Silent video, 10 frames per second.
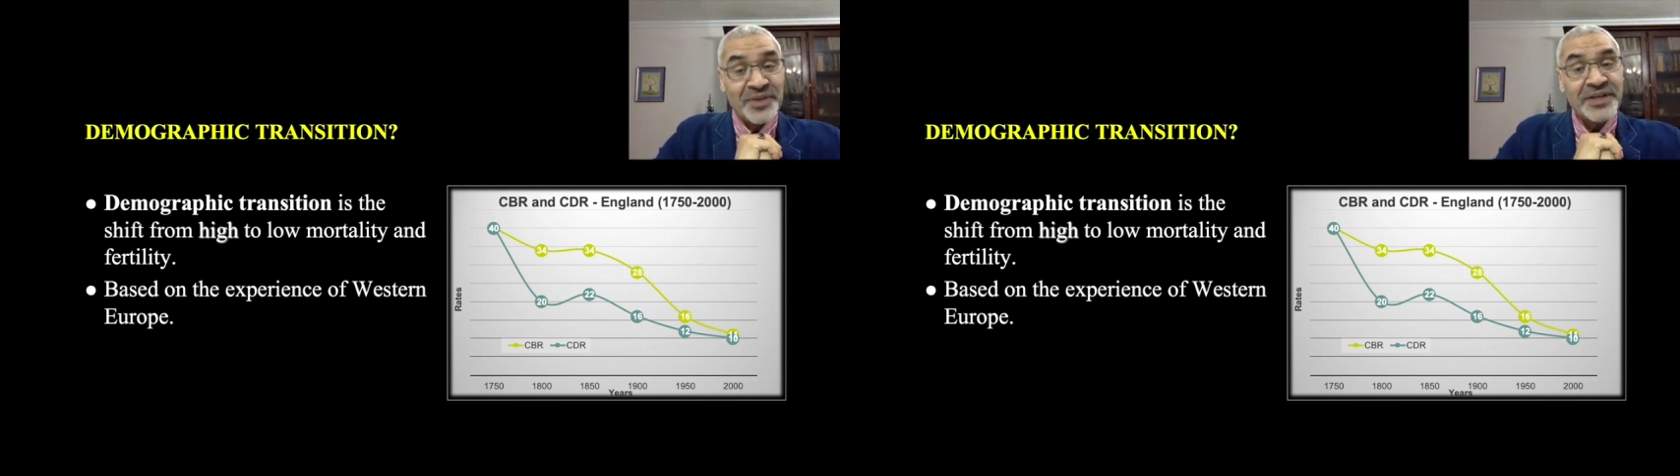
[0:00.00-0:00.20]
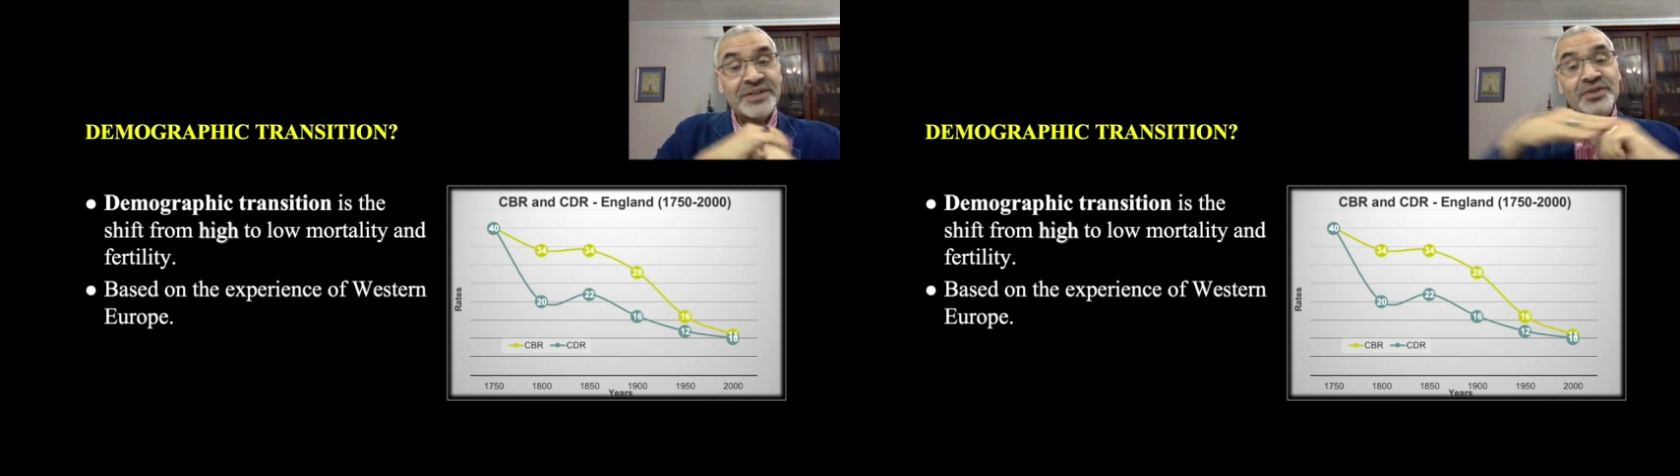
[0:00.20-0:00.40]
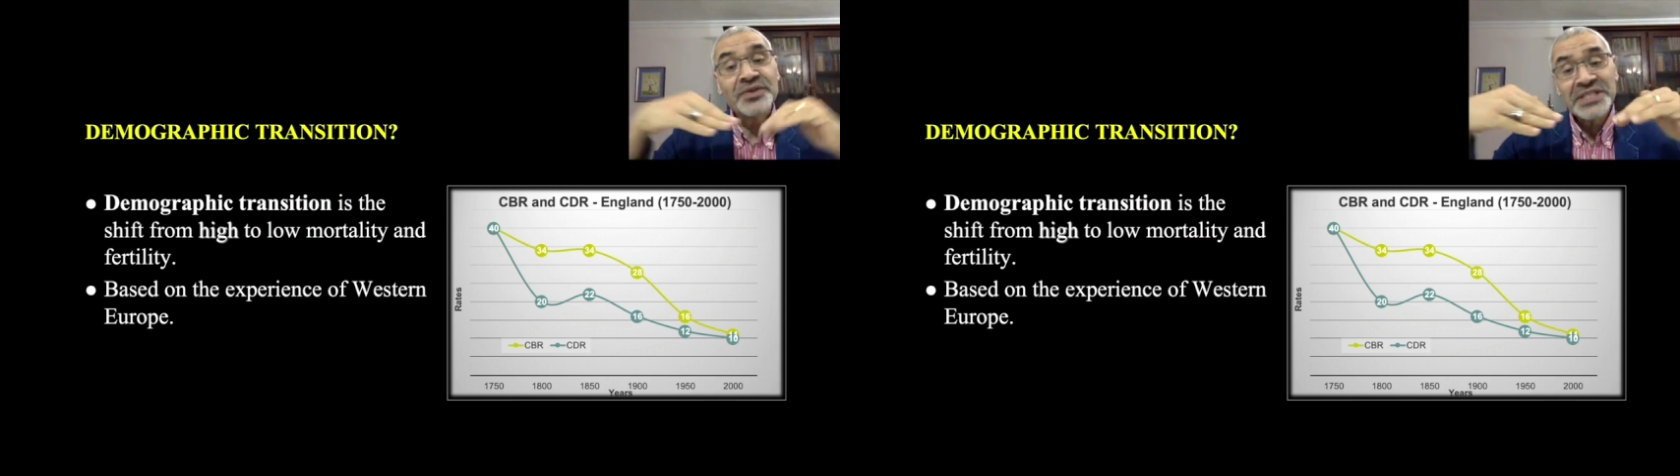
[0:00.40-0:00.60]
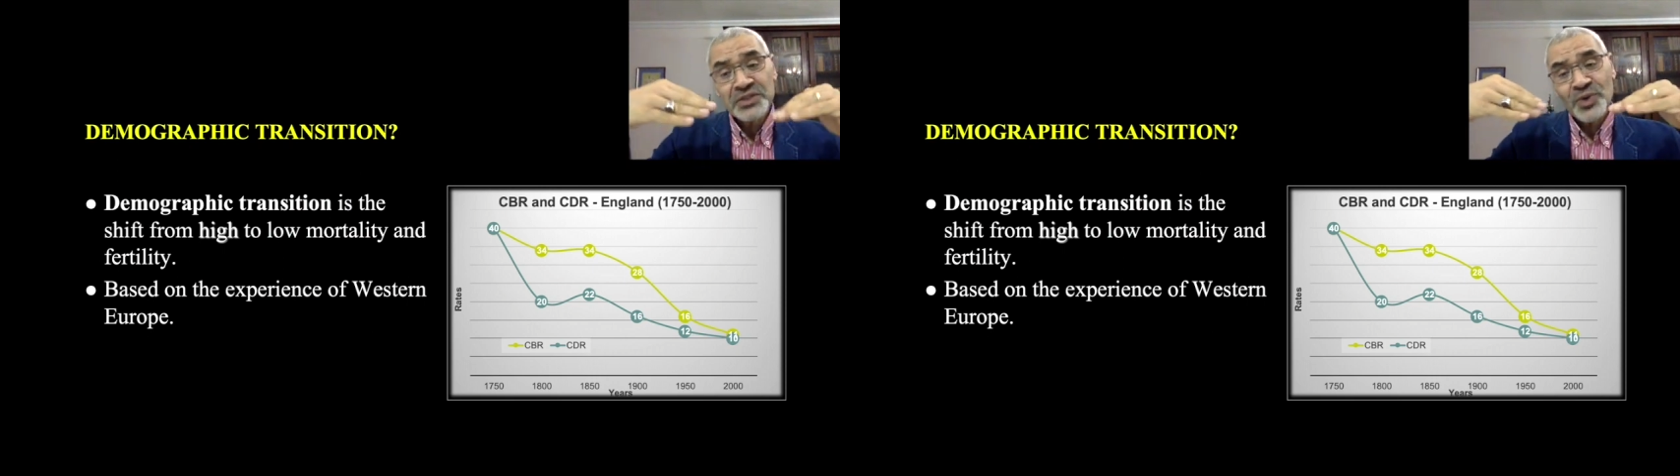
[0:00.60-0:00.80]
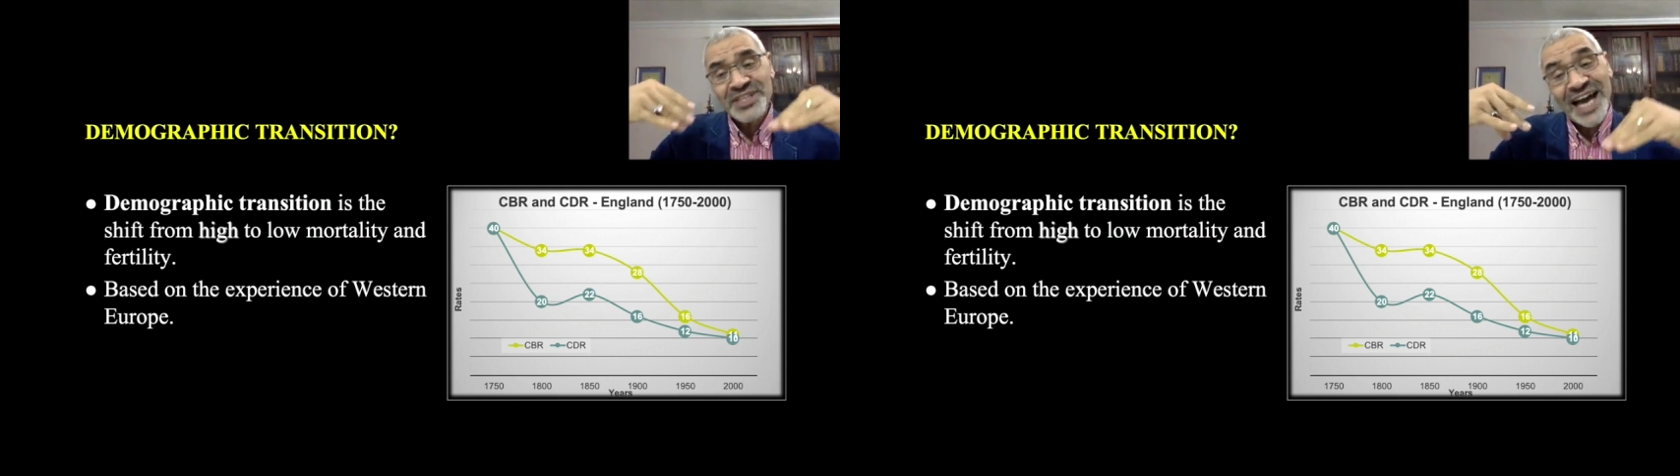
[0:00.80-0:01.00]
So this
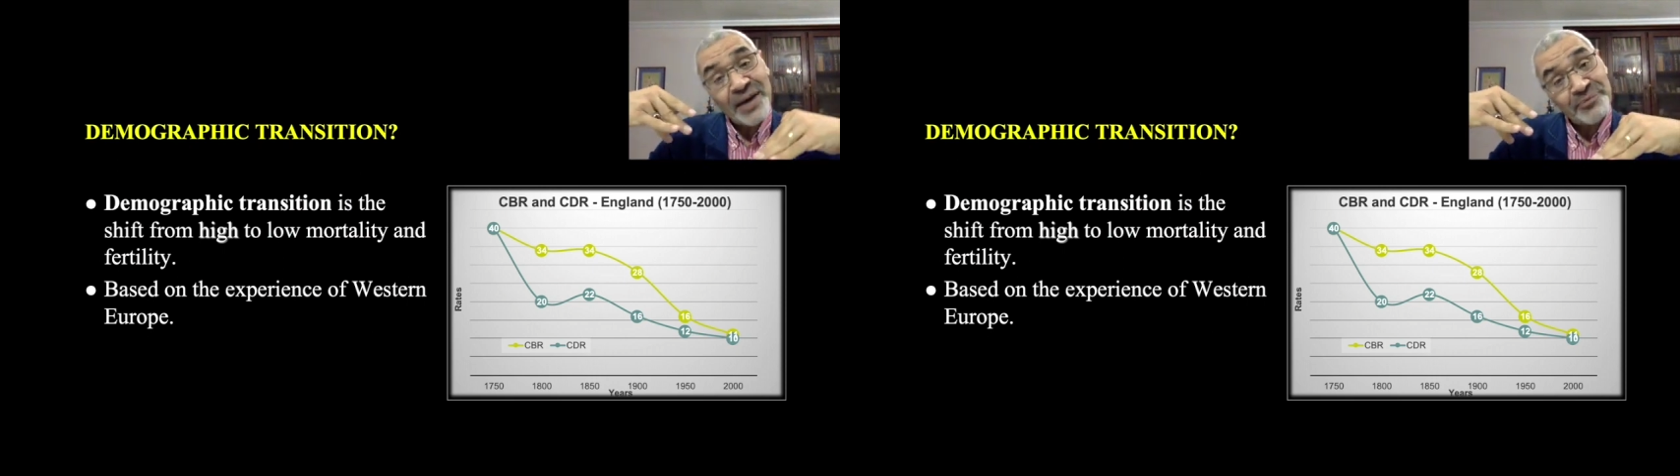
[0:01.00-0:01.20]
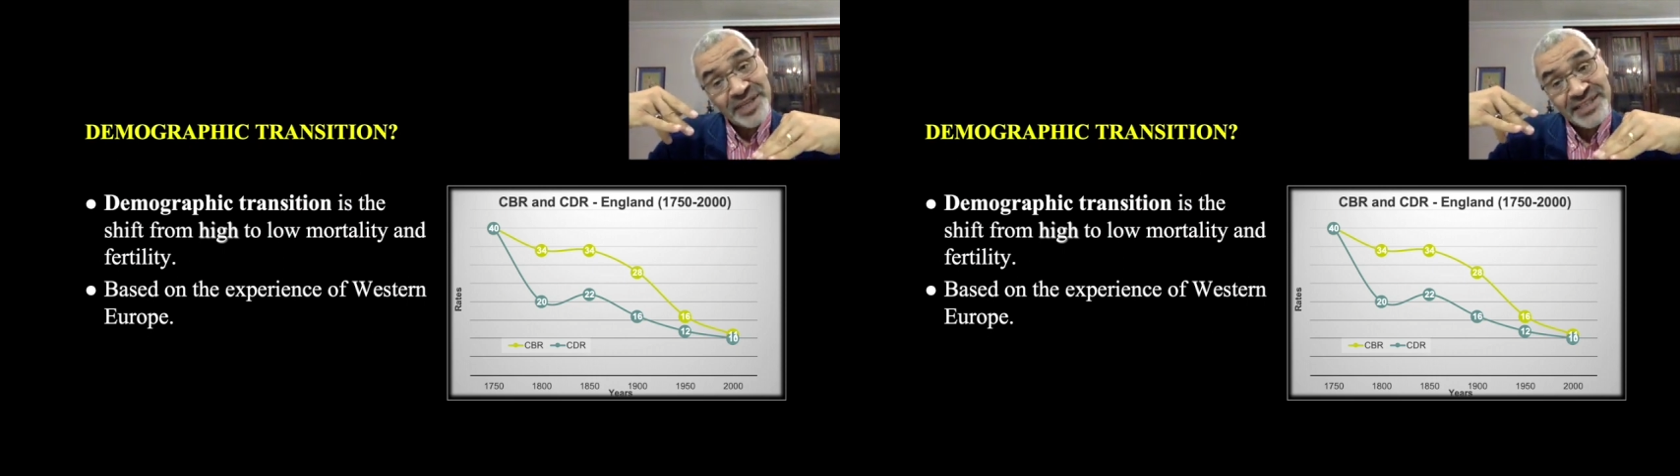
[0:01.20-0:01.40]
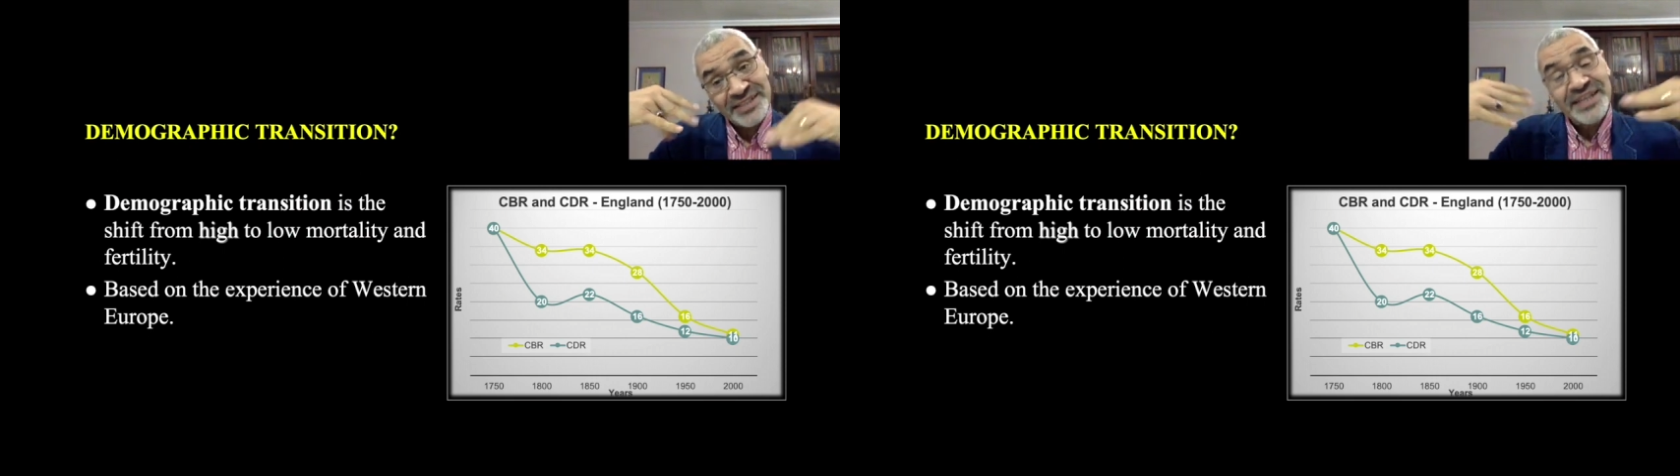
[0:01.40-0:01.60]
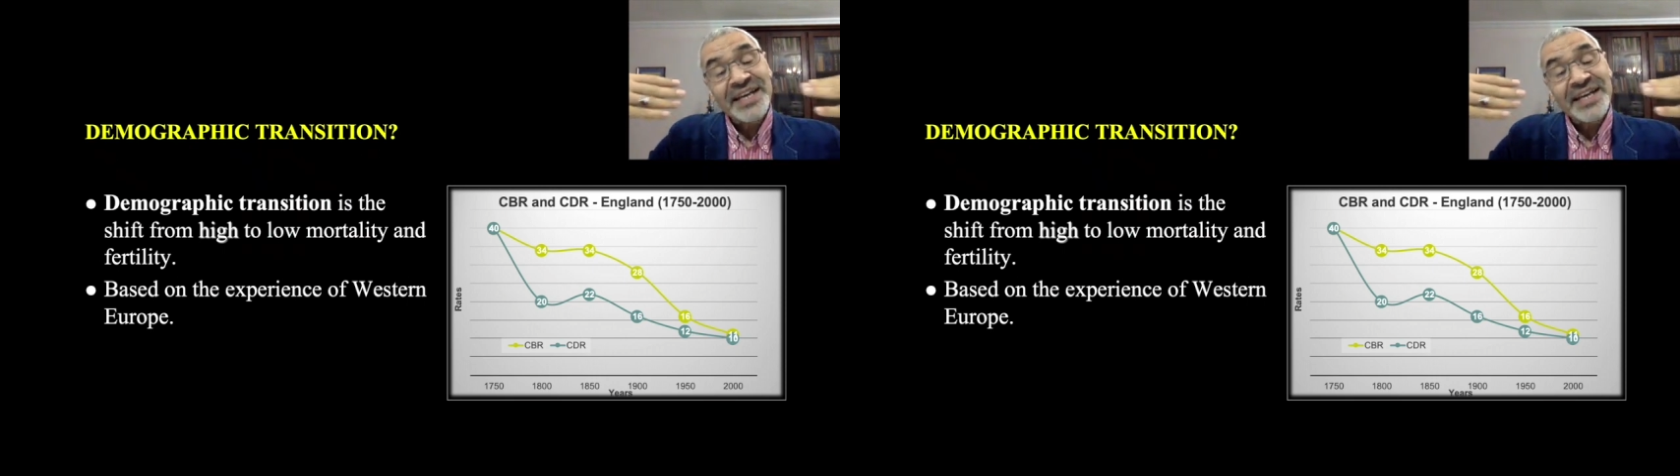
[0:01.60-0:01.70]
is what happened